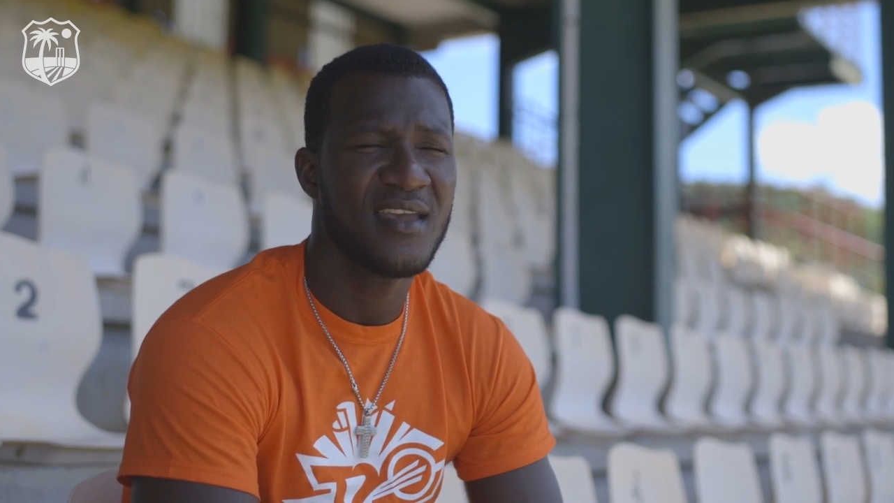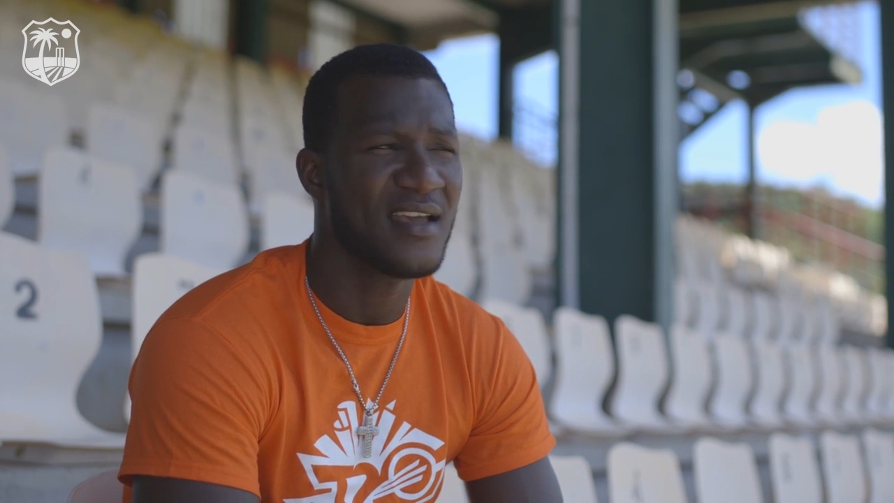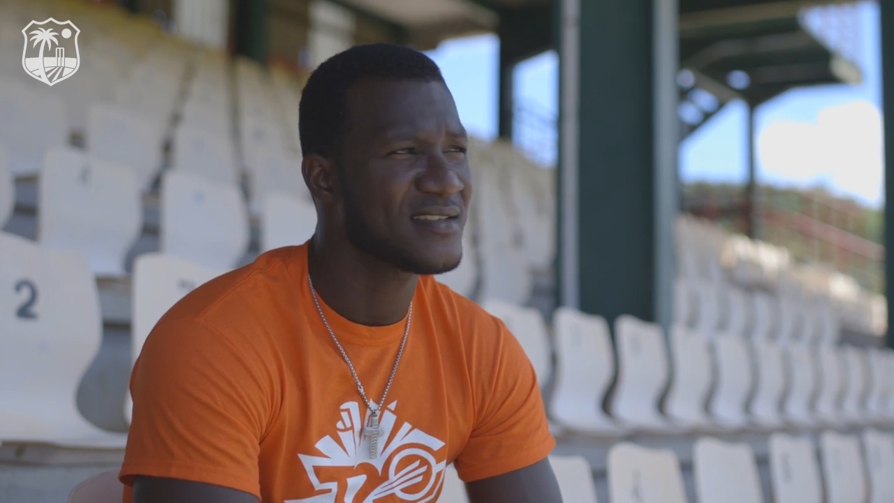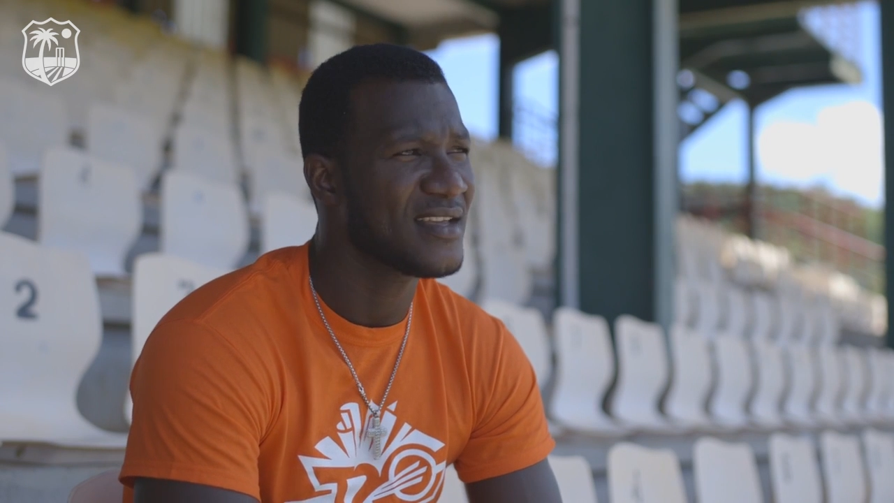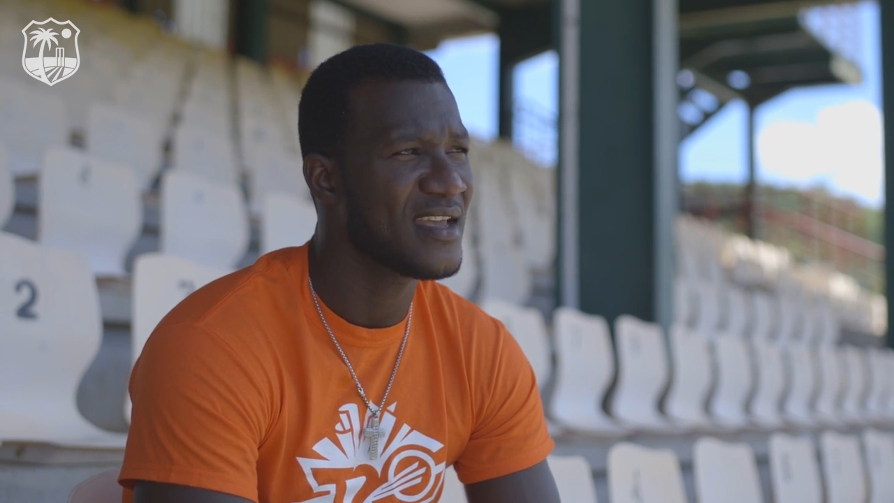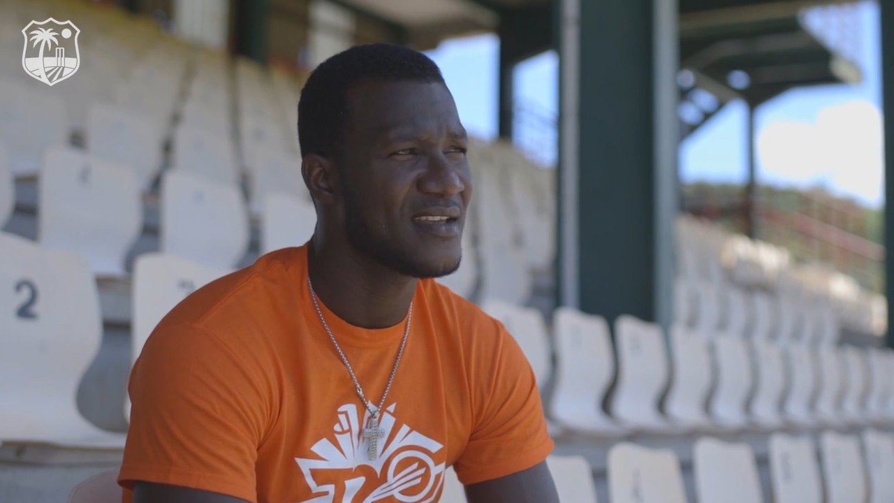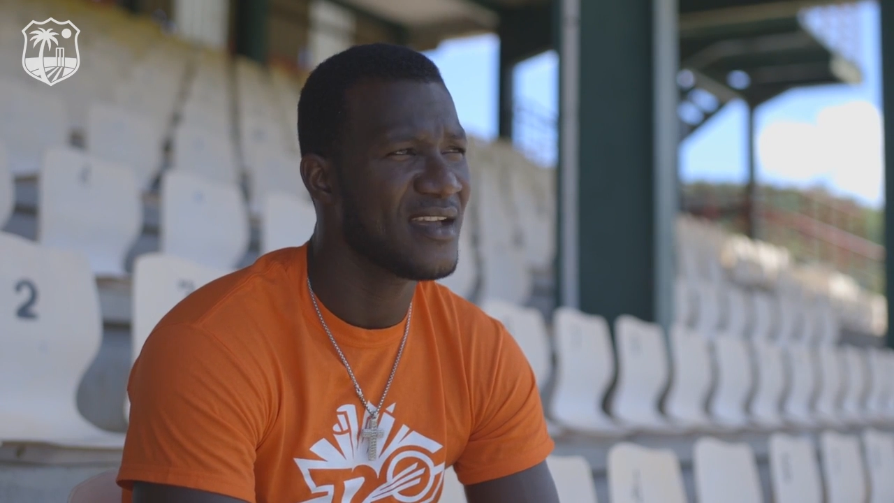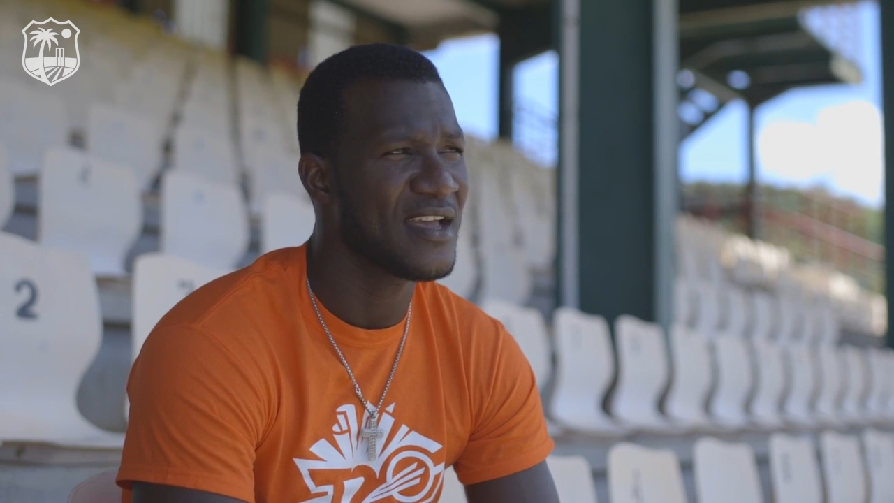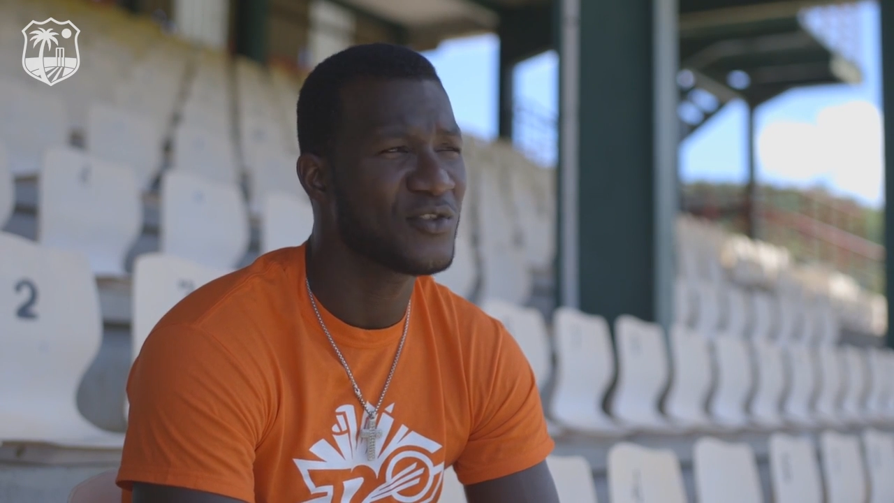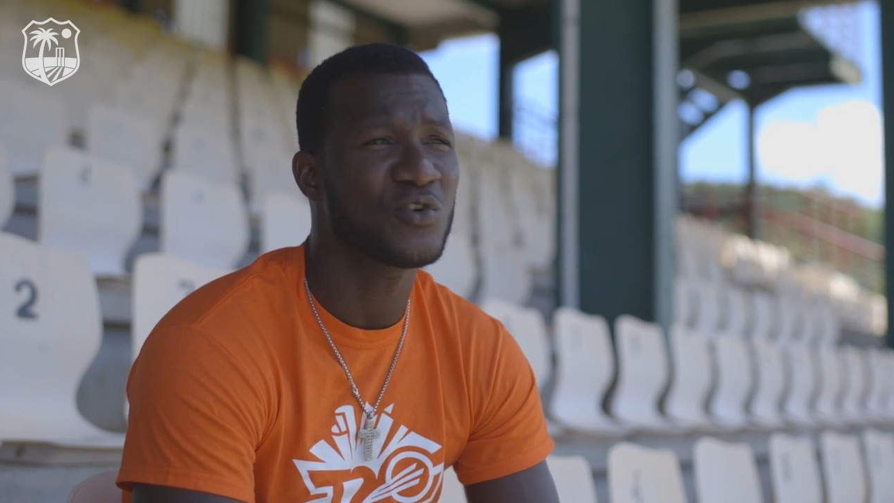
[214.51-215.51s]
Yes,
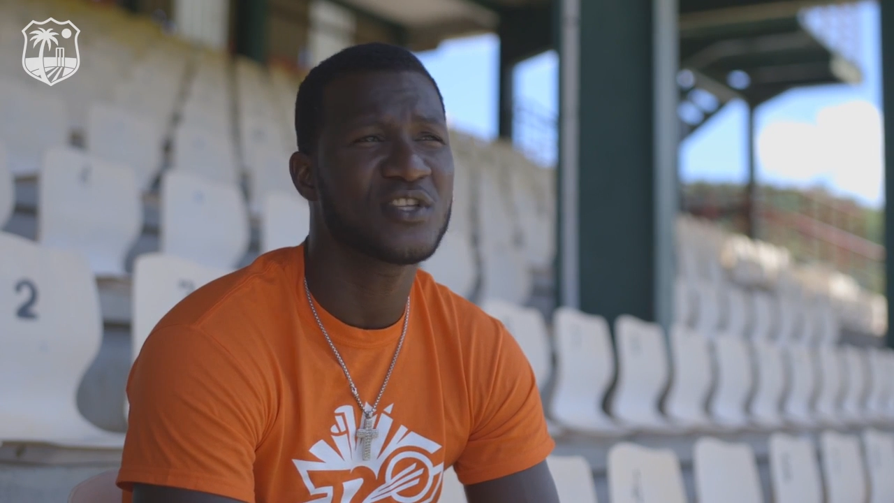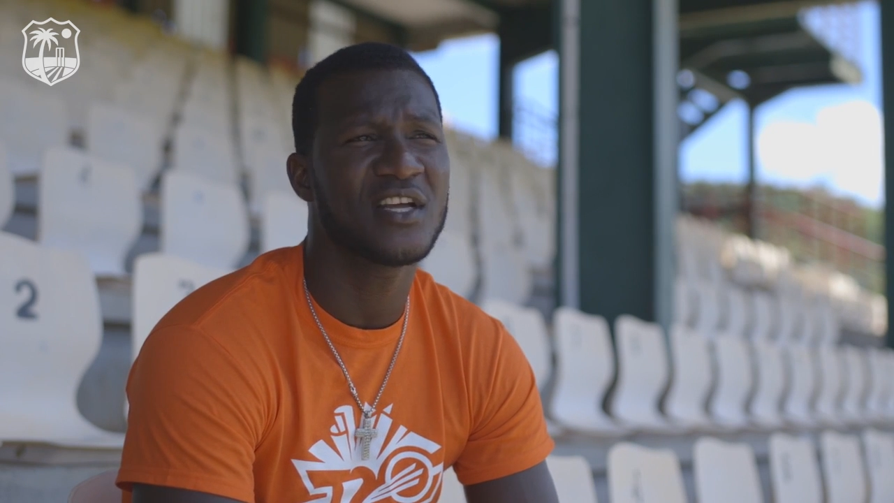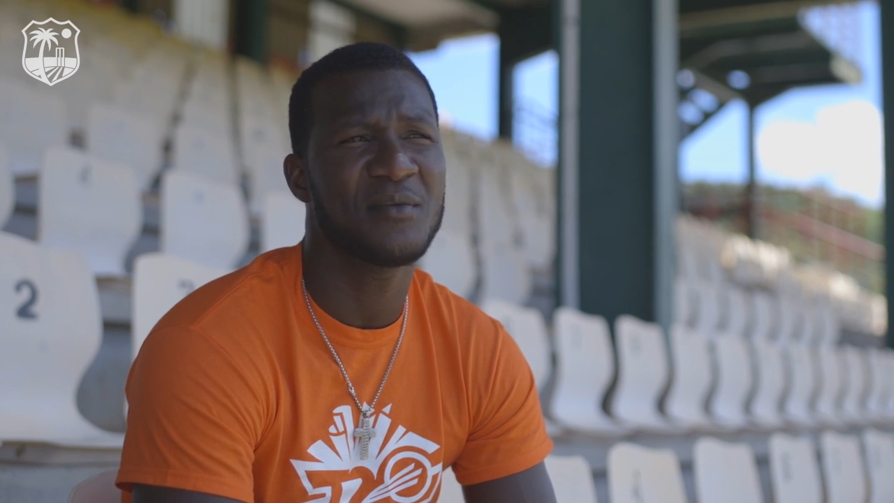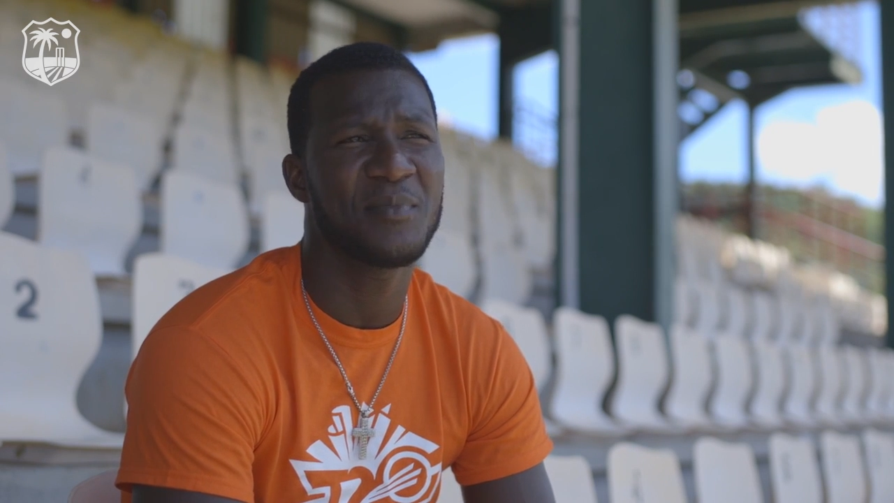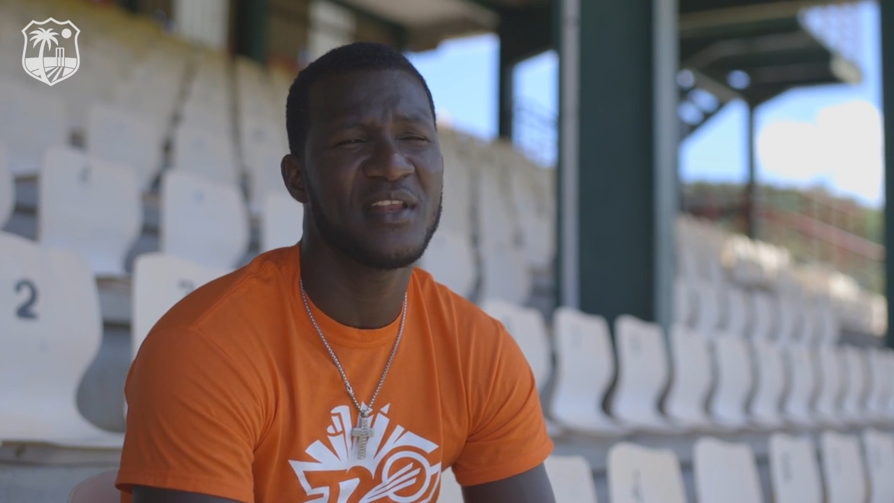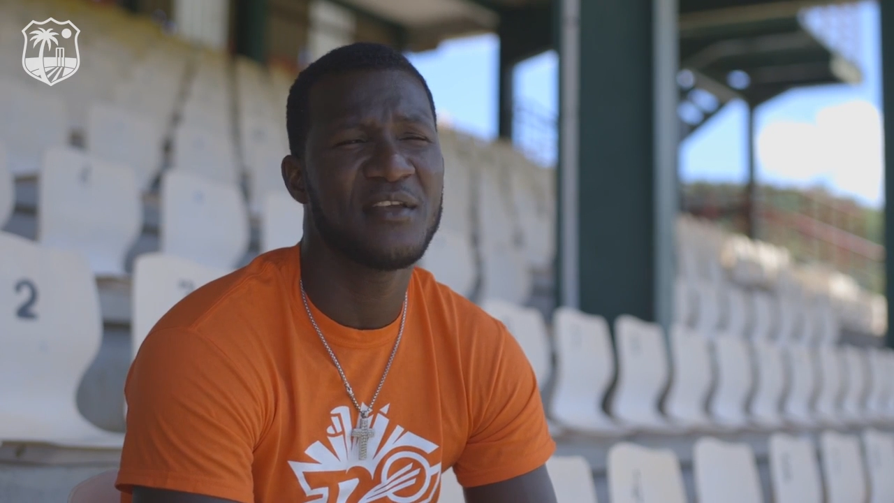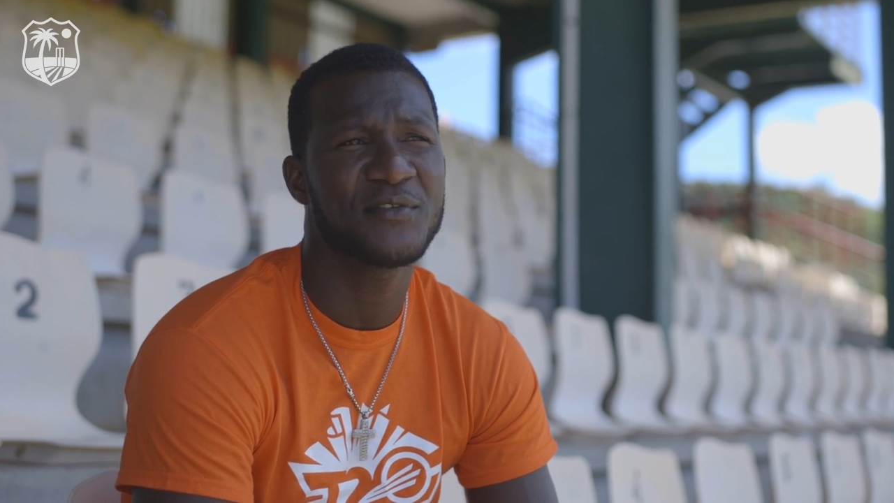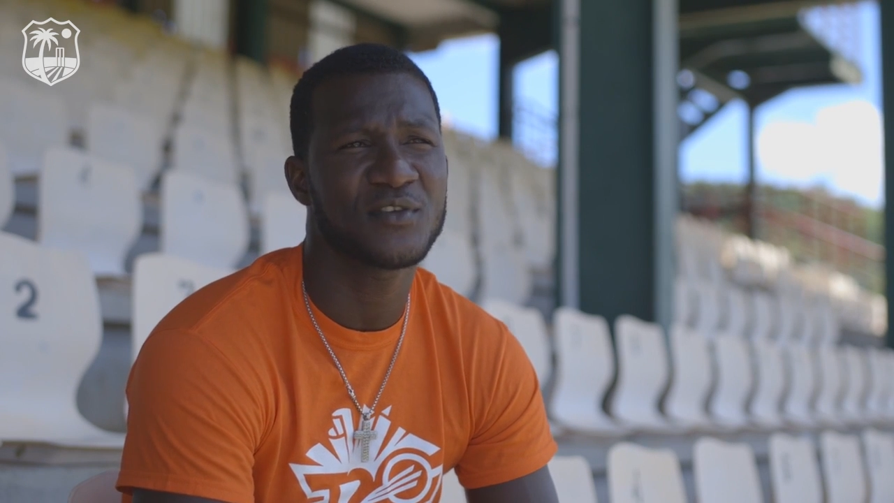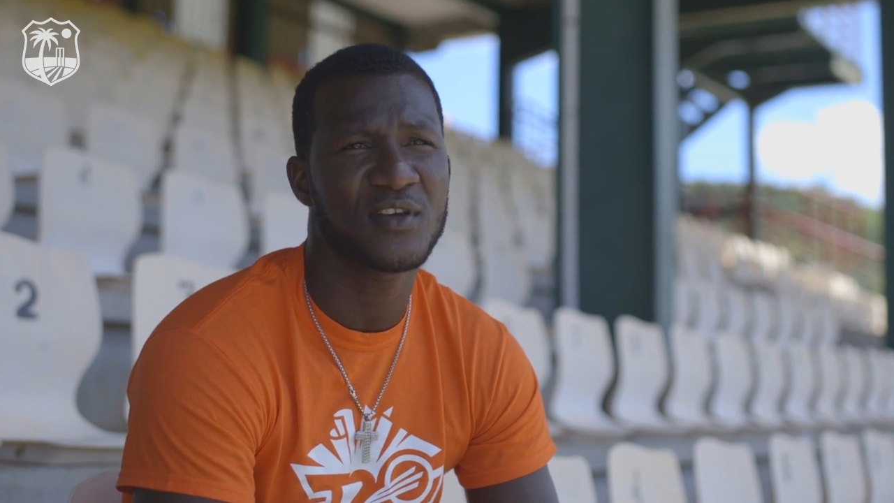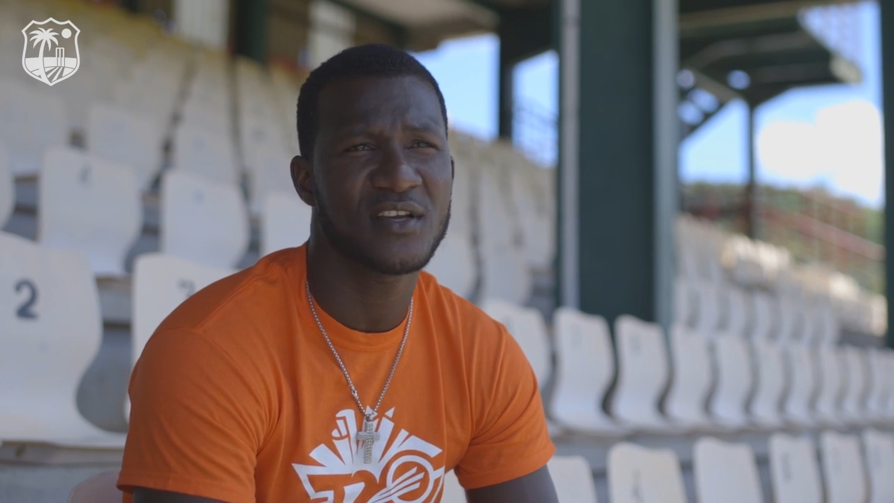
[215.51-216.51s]
I totally
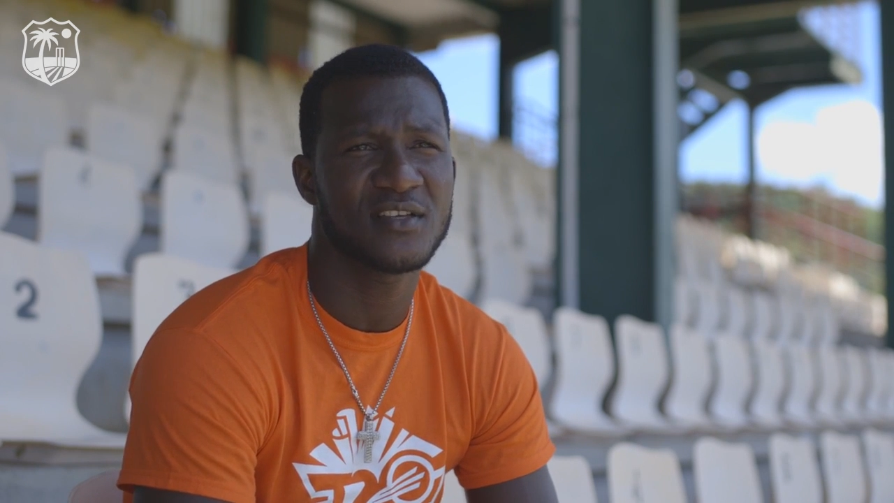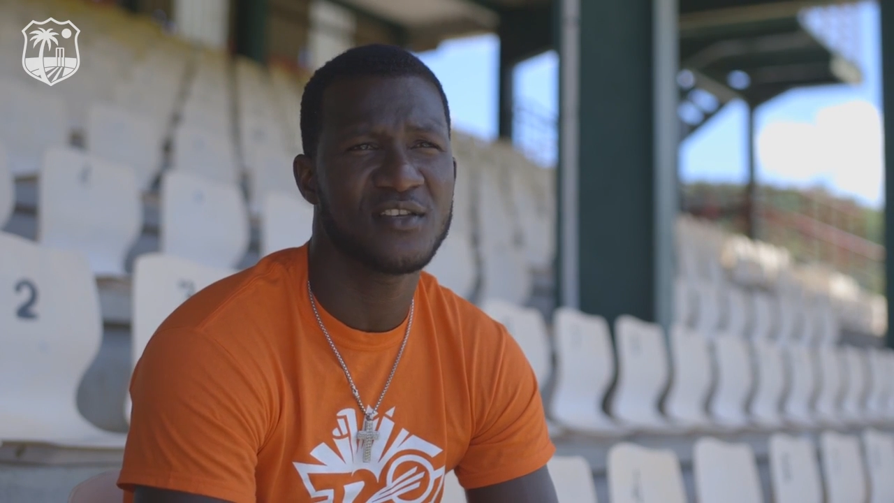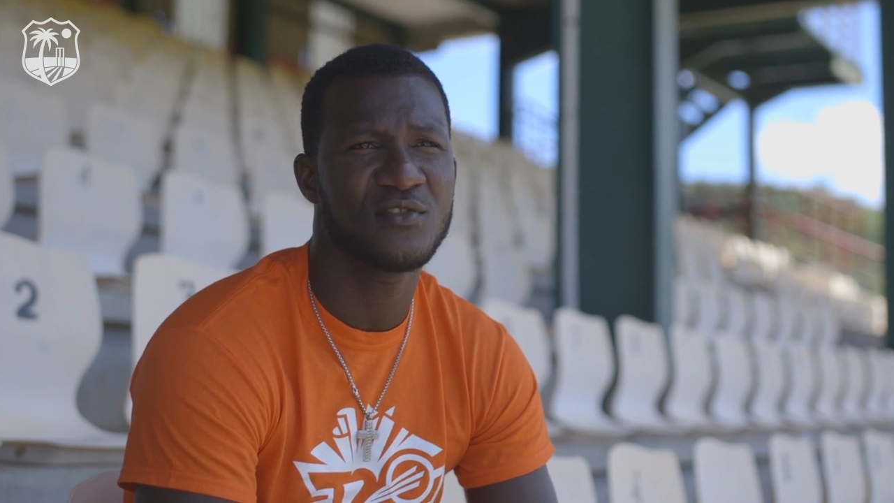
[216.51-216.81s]
believe so.